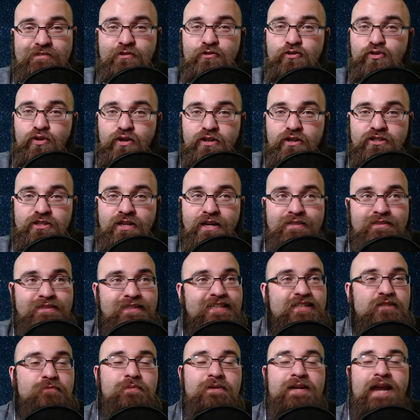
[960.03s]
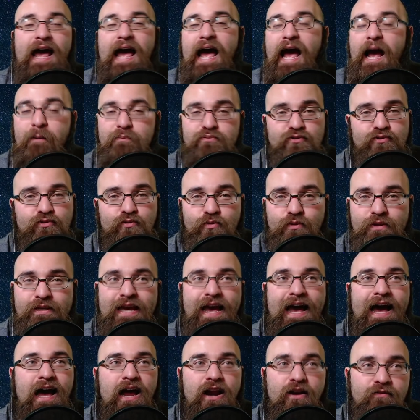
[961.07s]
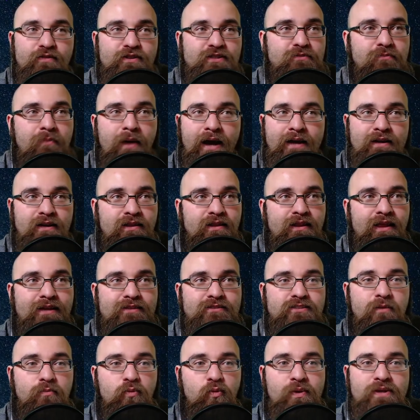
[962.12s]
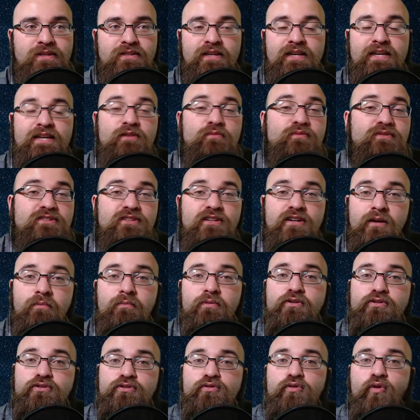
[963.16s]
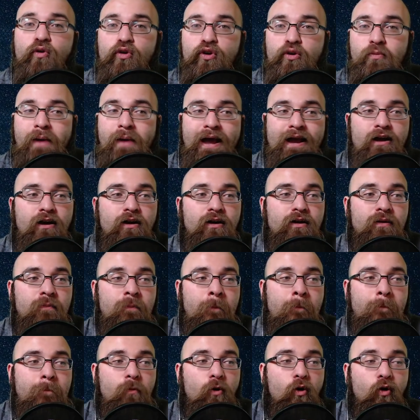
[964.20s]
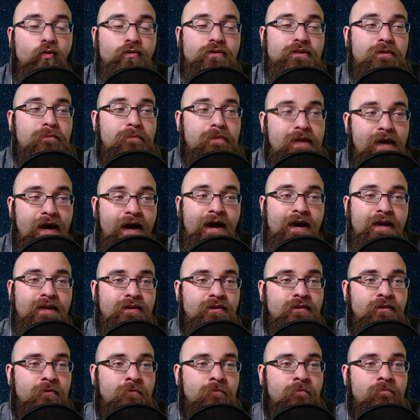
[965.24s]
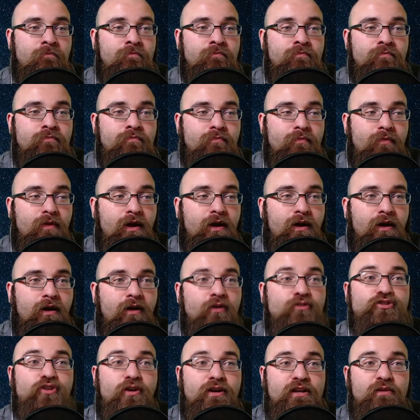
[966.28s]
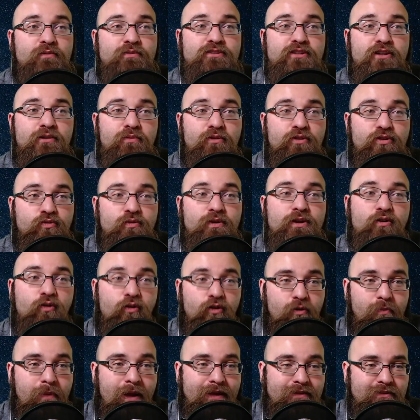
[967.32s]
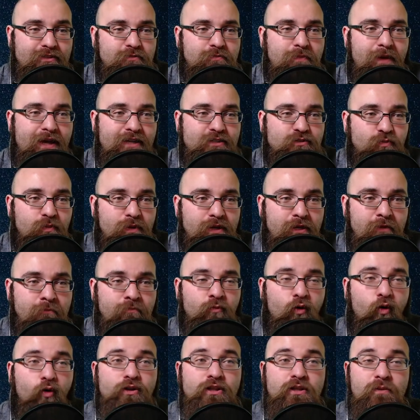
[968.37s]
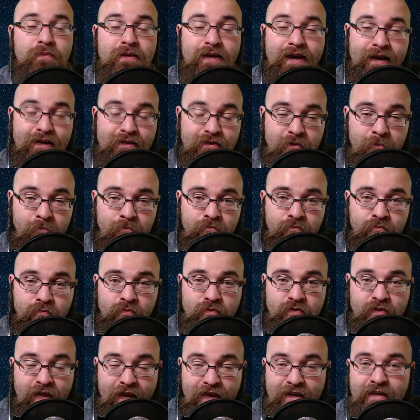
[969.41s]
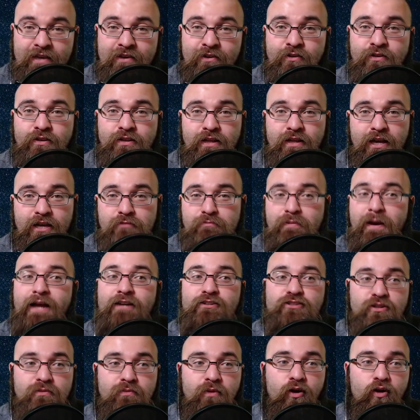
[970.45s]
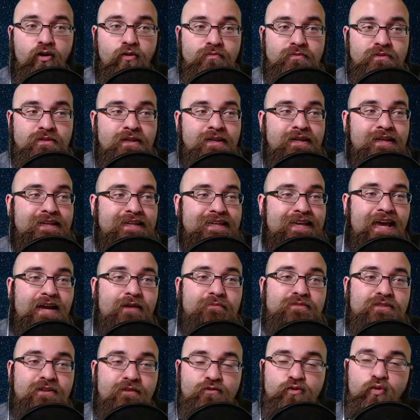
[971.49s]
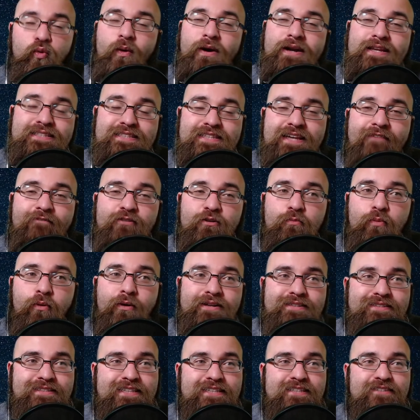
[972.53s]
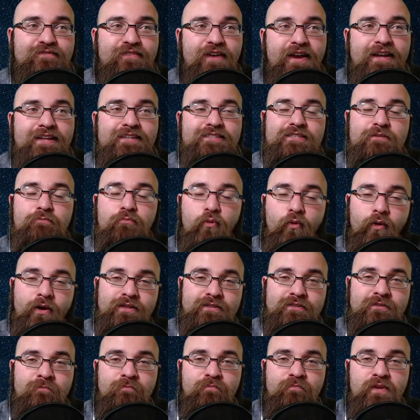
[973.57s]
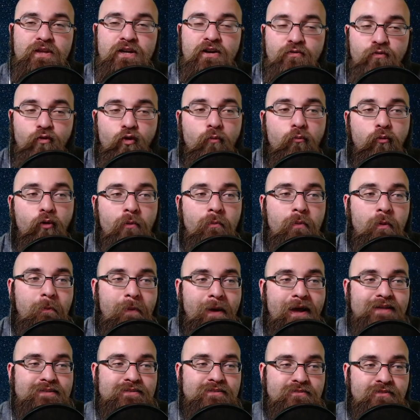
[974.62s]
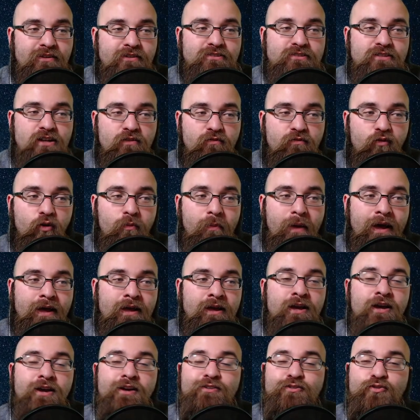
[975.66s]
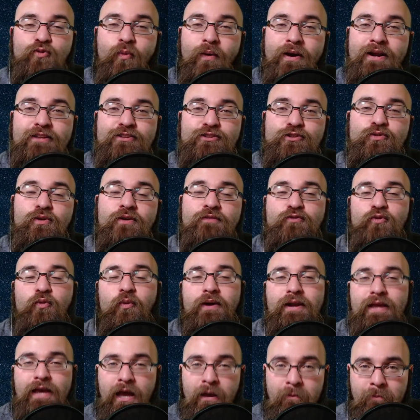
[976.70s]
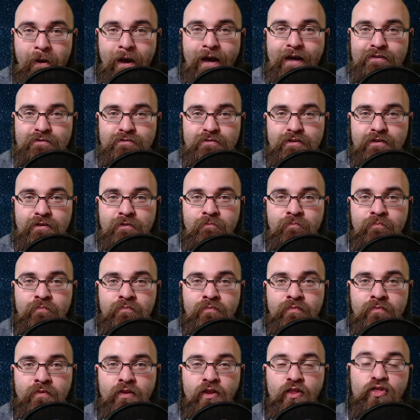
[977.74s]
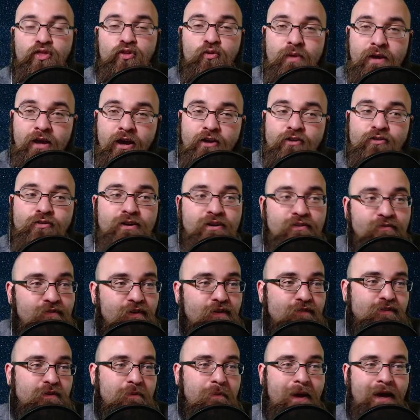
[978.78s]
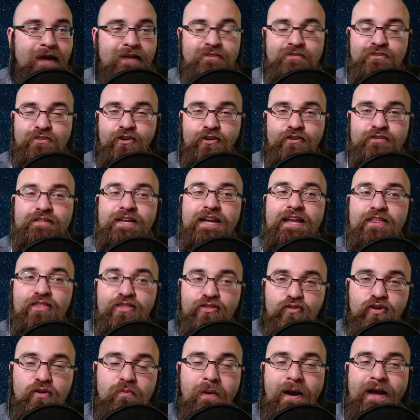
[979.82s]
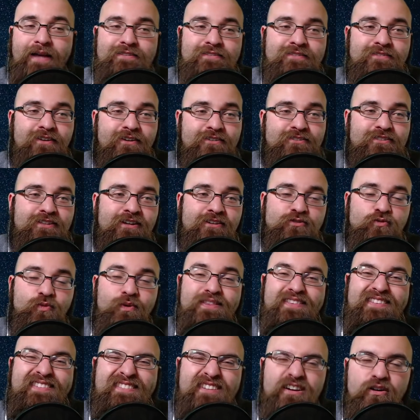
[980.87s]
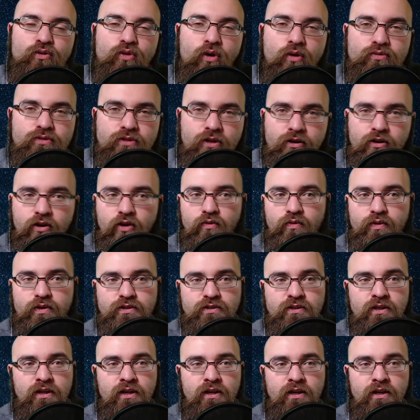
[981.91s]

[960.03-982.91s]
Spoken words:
New York Jets. He's been absolutely out of his mind in the last couple weeks. He was the number 2 quarterback only behind... He was the number 3 quarterback this past week, only behind Tannehill and Patrick Mahomes. He had himself 27.6 fantasy points in a 4-point per passing touchdown format, 22 of 28 passing, 350 passing yards, and 3 passing touchdowns with 0 turnovers.